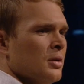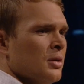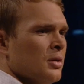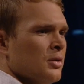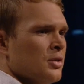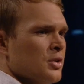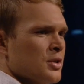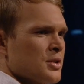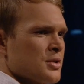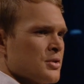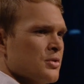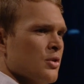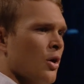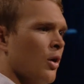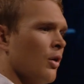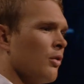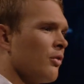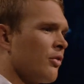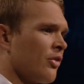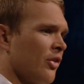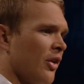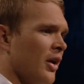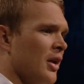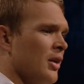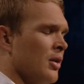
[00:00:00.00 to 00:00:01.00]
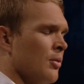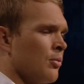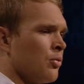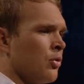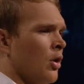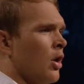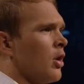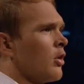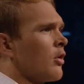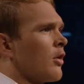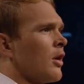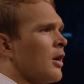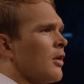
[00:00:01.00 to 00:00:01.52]
just not seeing the
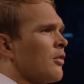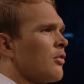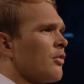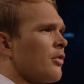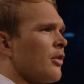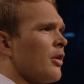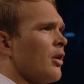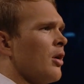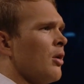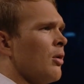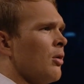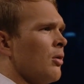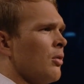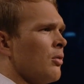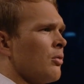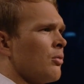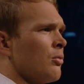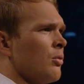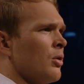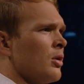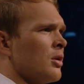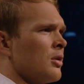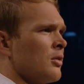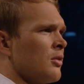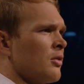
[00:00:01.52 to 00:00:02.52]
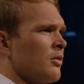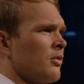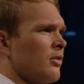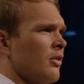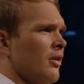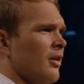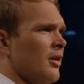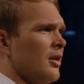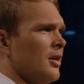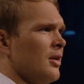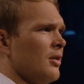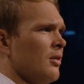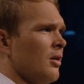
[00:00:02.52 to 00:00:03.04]
progress that I was wanting to see.